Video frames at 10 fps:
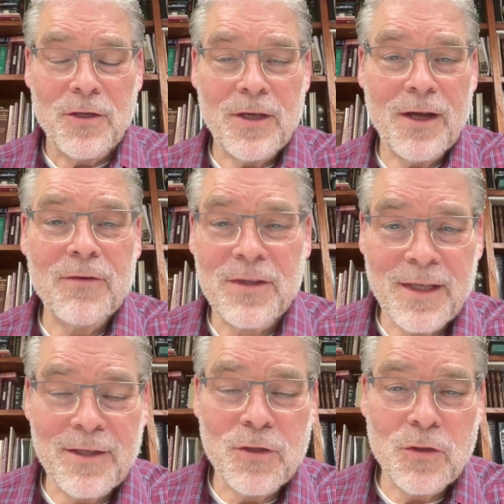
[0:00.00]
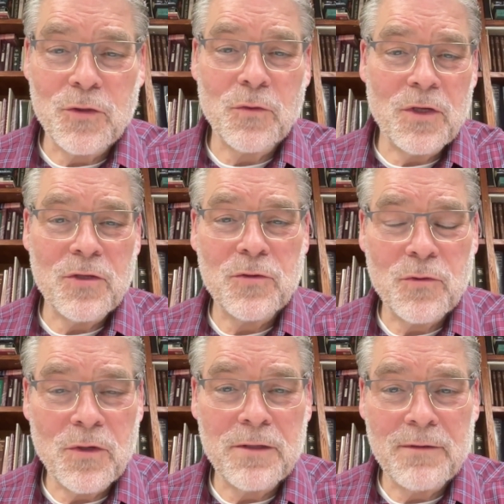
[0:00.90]
everything that you're
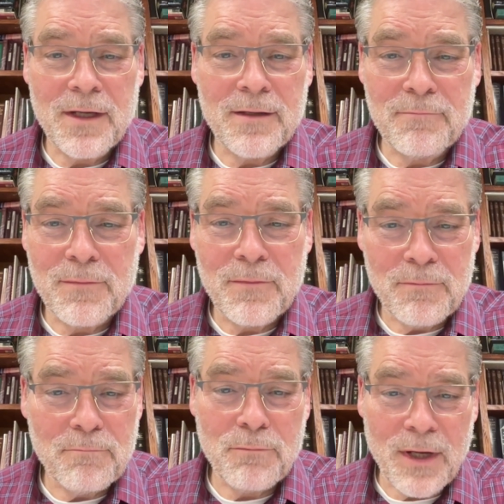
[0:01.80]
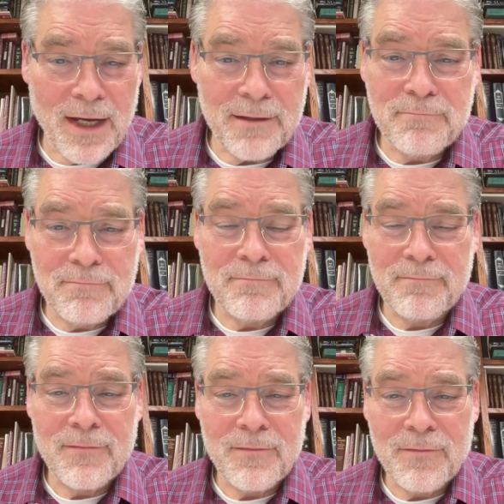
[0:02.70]
doing by
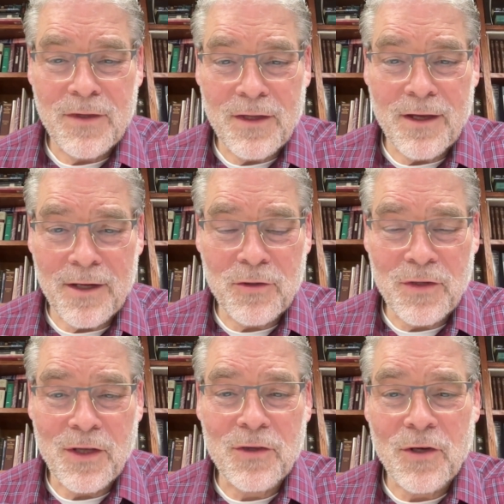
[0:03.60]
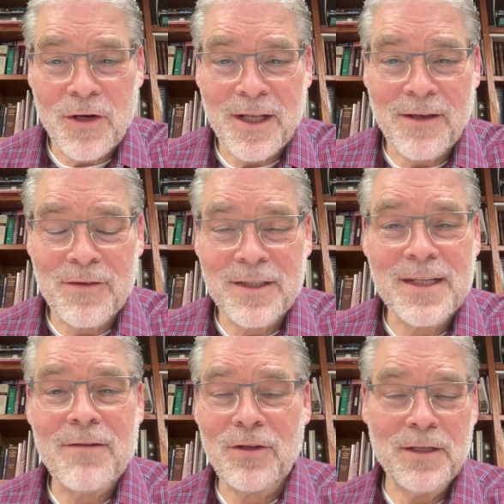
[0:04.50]
under the authority of the
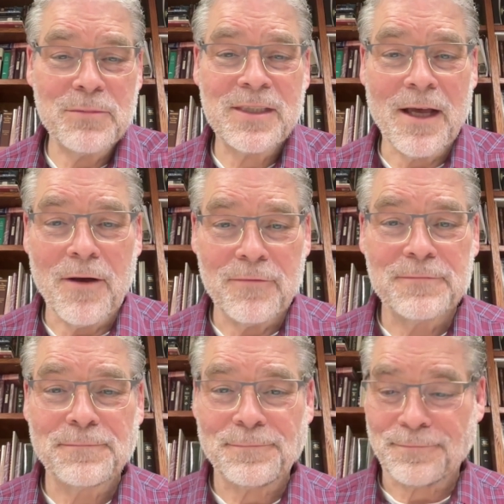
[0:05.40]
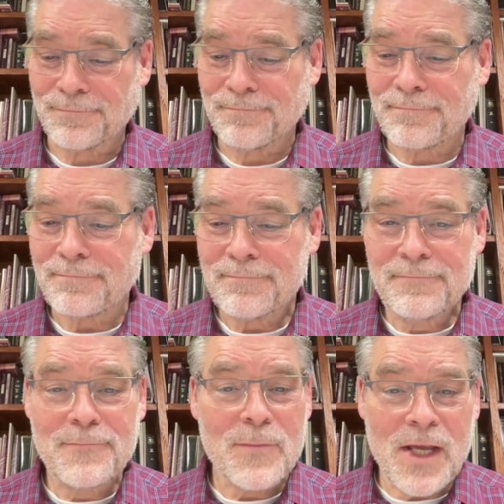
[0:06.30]
devil himself.
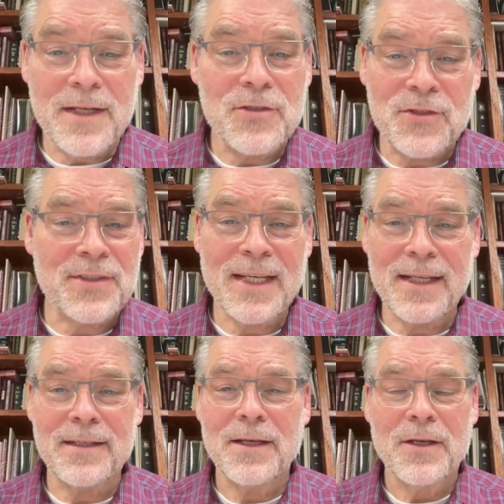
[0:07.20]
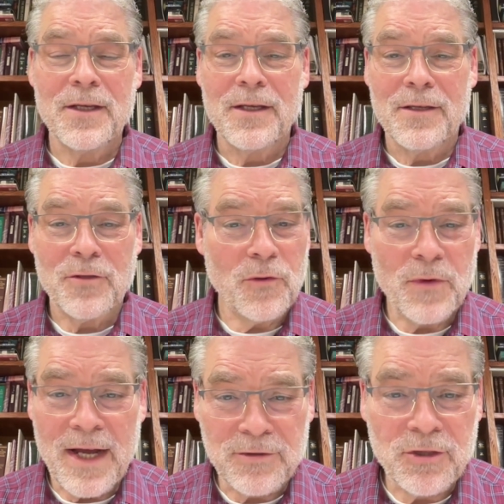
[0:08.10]
And he just said, your
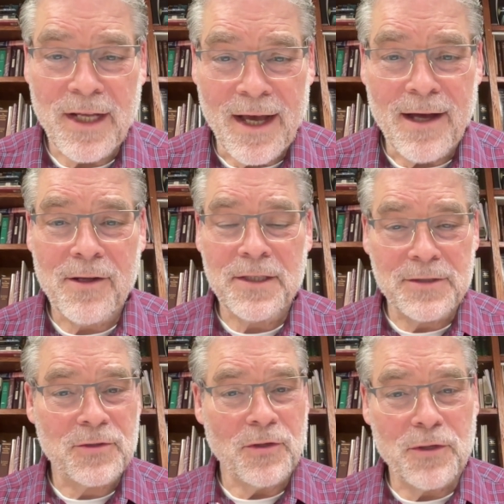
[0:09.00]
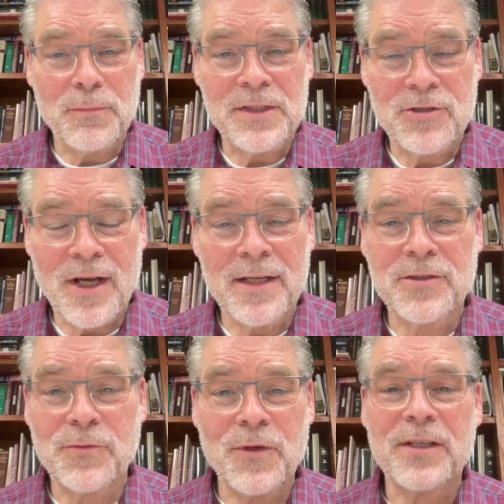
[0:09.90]
rationale is going to be judged.
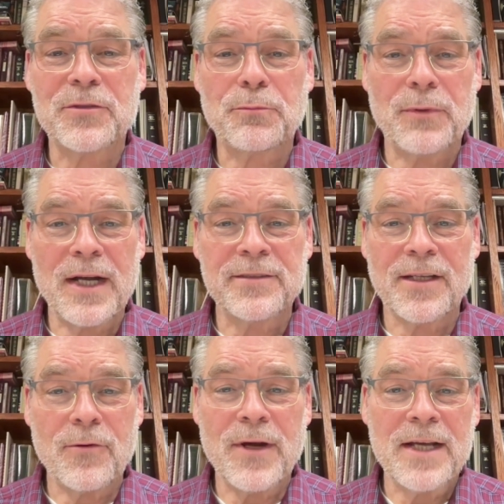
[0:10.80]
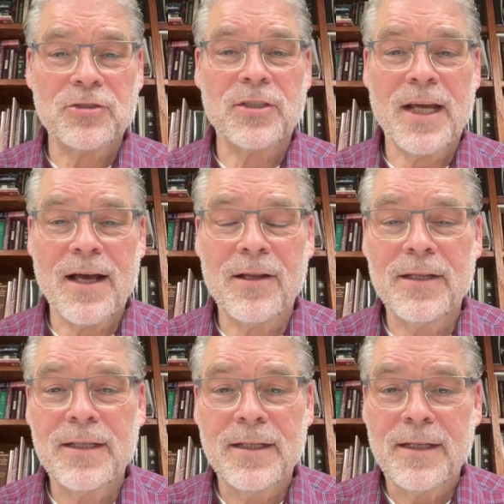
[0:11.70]
And we express our rationale
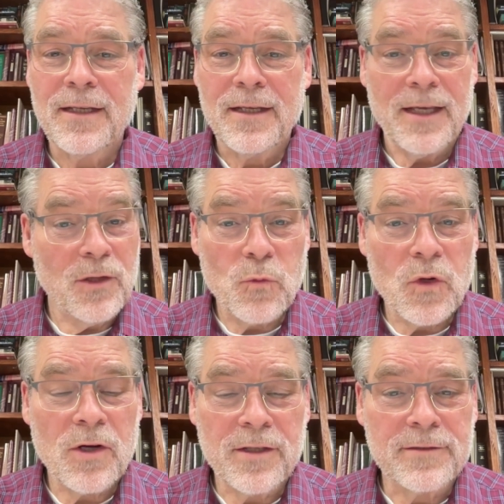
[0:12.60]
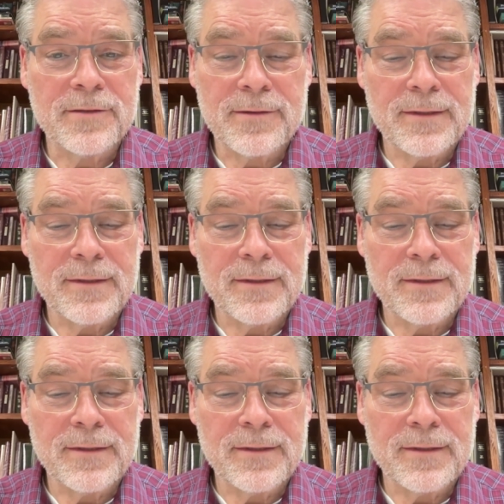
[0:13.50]
in words.